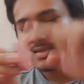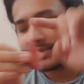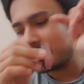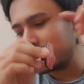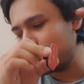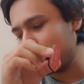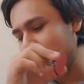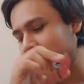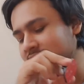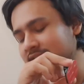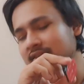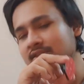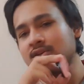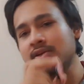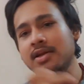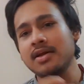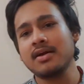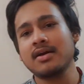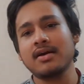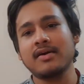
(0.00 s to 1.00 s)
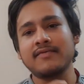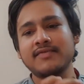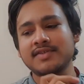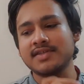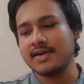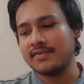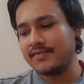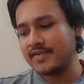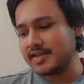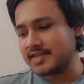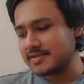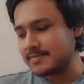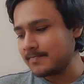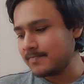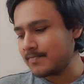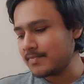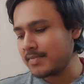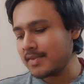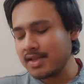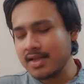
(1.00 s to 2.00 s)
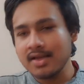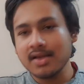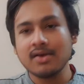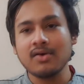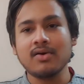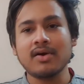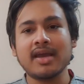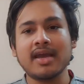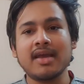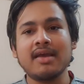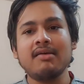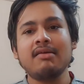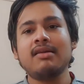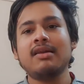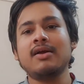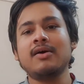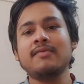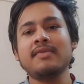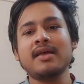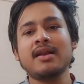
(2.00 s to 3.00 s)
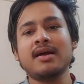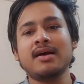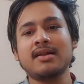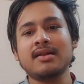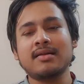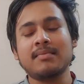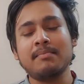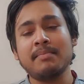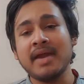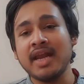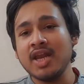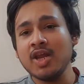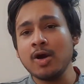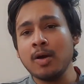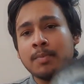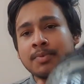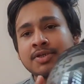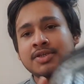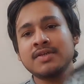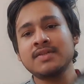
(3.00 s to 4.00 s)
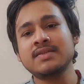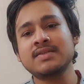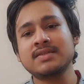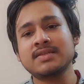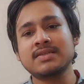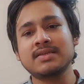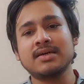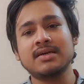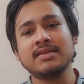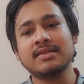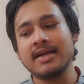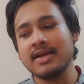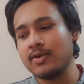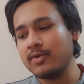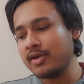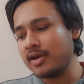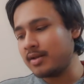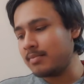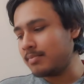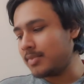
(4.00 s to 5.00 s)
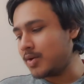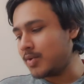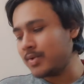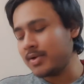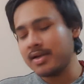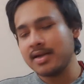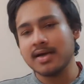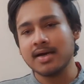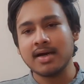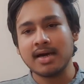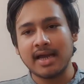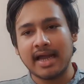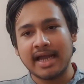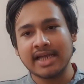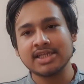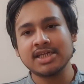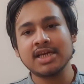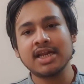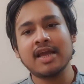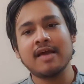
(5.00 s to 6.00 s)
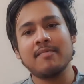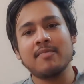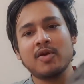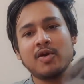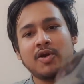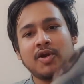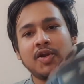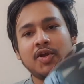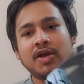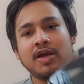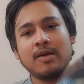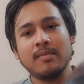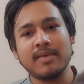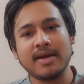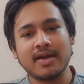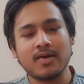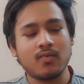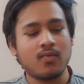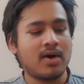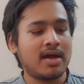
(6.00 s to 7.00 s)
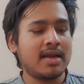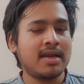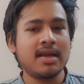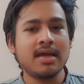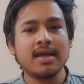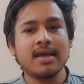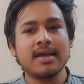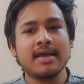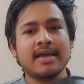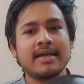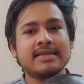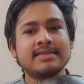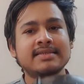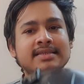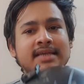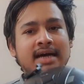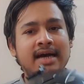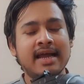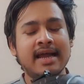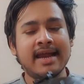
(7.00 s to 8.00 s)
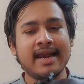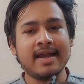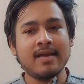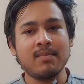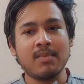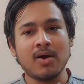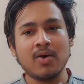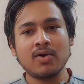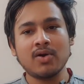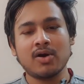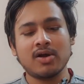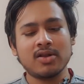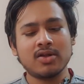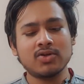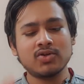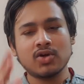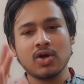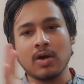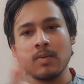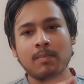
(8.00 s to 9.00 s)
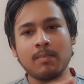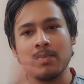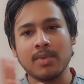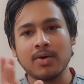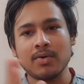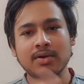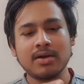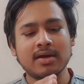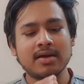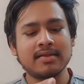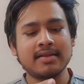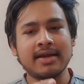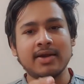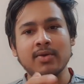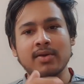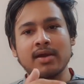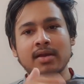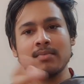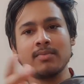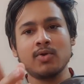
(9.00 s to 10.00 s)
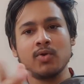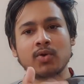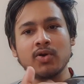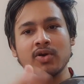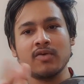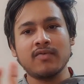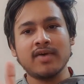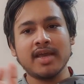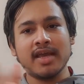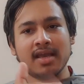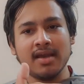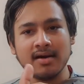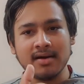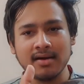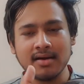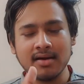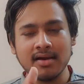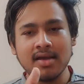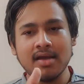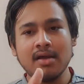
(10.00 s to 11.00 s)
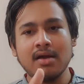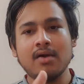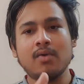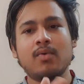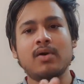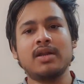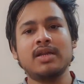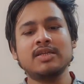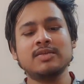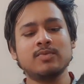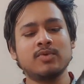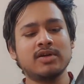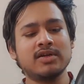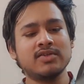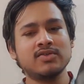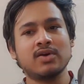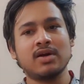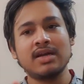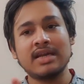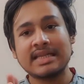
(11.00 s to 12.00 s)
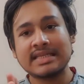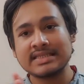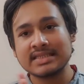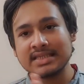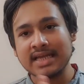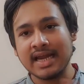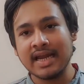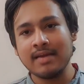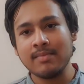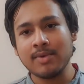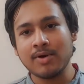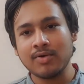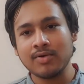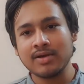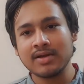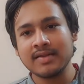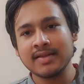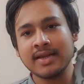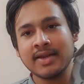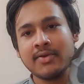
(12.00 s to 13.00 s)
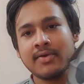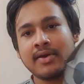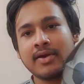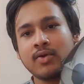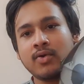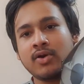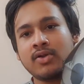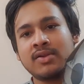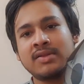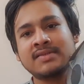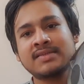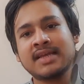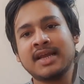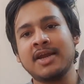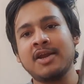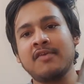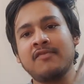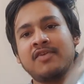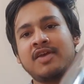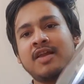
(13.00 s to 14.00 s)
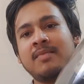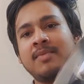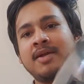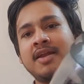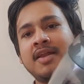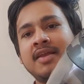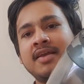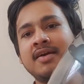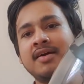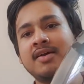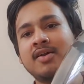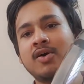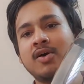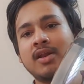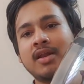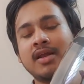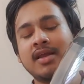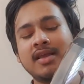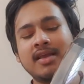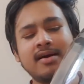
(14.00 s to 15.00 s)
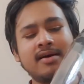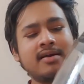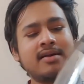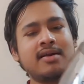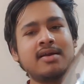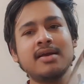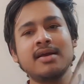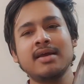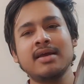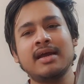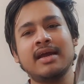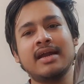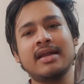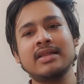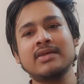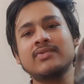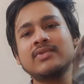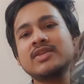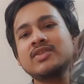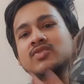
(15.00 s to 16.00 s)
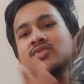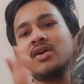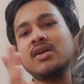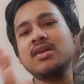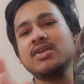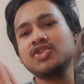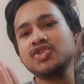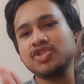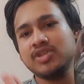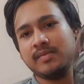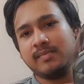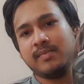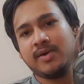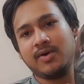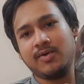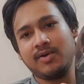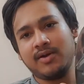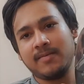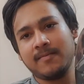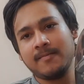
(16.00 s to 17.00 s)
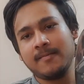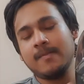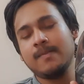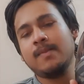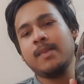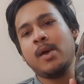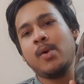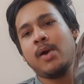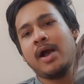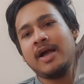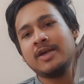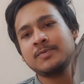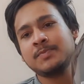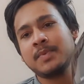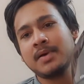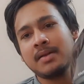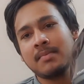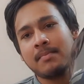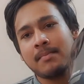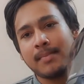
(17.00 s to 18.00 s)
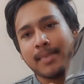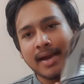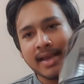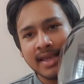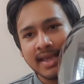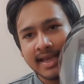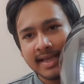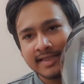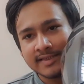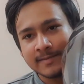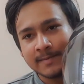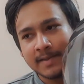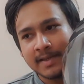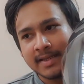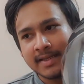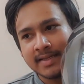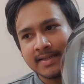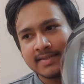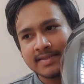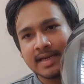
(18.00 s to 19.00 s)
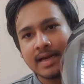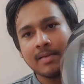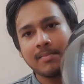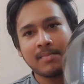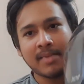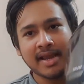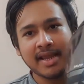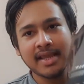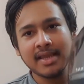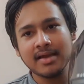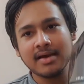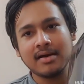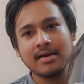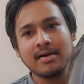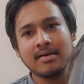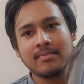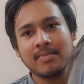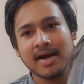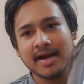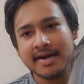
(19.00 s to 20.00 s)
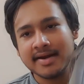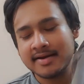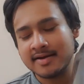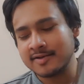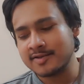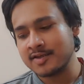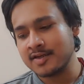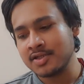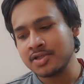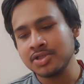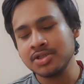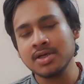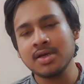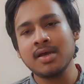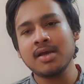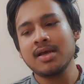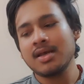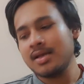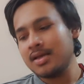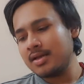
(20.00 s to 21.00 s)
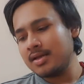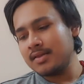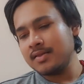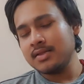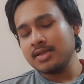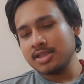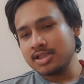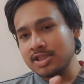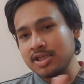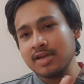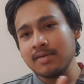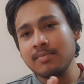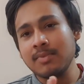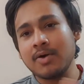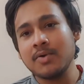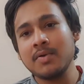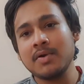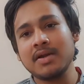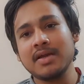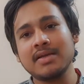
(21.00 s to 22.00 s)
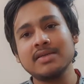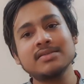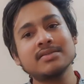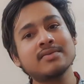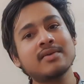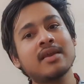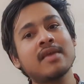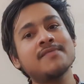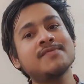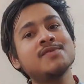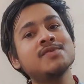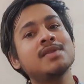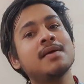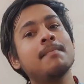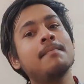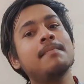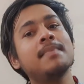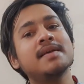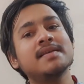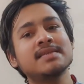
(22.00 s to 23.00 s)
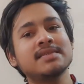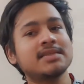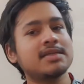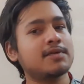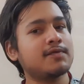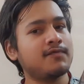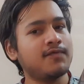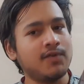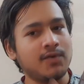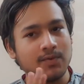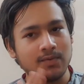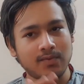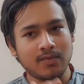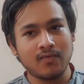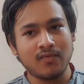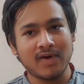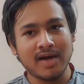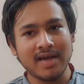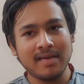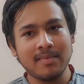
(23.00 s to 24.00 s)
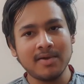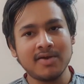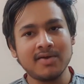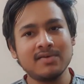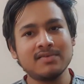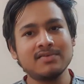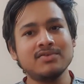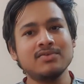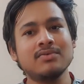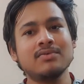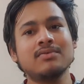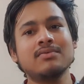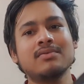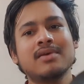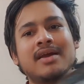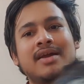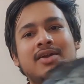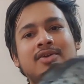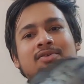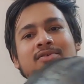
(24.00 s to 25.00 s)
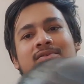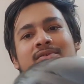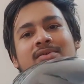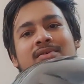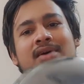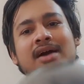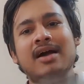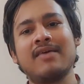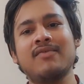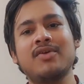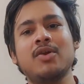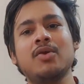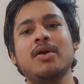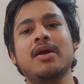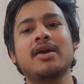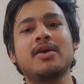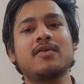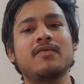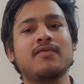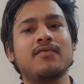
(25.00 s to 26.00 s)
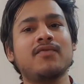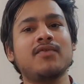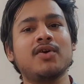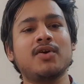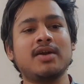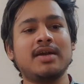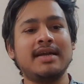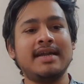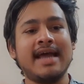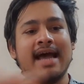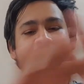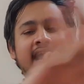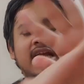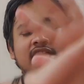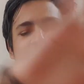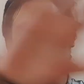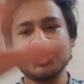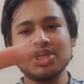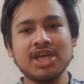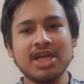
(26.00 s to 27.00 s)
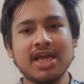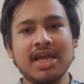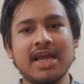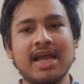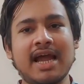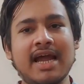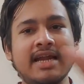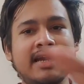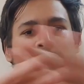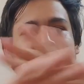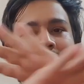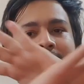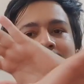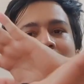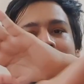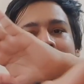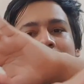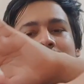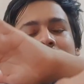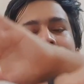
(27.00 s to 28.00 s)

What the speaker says: so it sits on a curved surface. Okay, now there are many options that you can mount action camera onto your helmet. One is the head mount or the top mount, that you can do it over here. One is more, it's called a side mount, that you can do it on the side of your helmet here or here. Another one is called a chin mount. Now as per my experience and my market research, the chin mount gives you the best view. Why? Because you get to have a look at of your dash and then